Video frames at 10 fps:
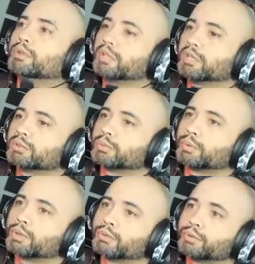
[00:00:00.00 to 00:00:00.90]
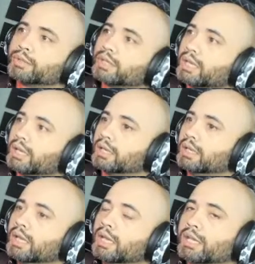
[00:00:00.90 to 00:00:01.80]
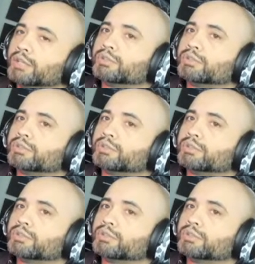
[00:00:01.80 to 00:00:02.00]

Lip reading: things when we're going through the kit is